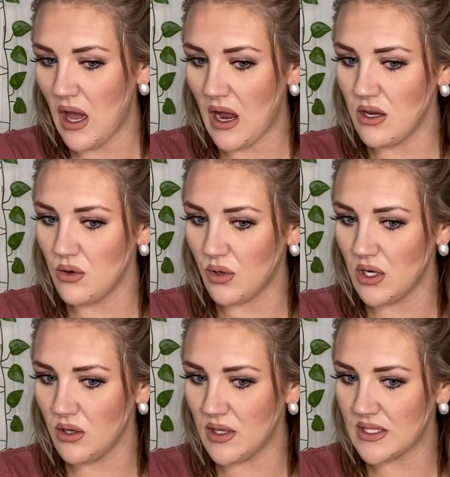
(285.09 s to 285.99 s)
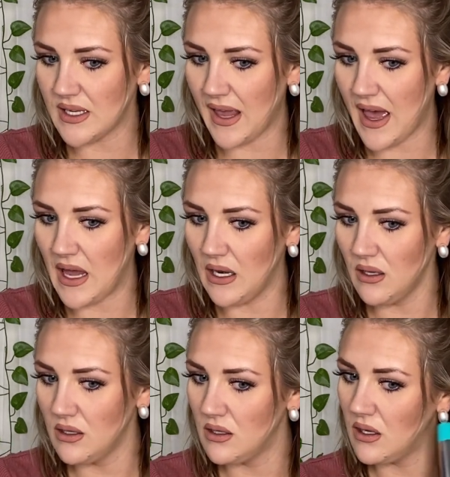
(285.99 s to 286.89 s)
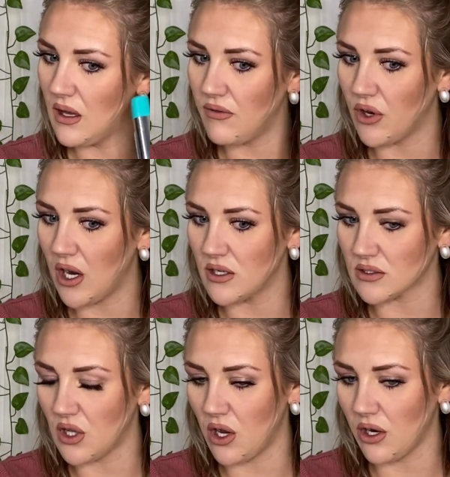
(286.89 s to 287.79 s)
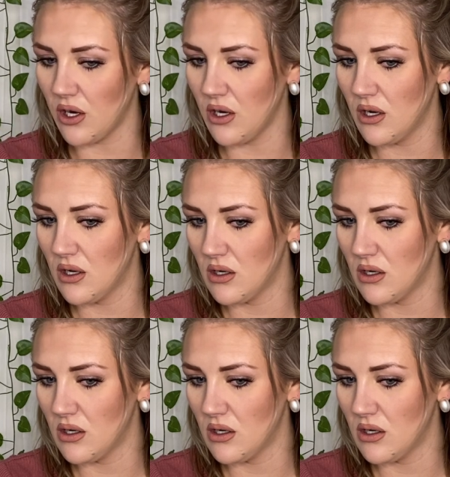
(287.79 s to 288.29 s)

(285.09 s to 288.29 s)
And you can do this again if your hair's longer.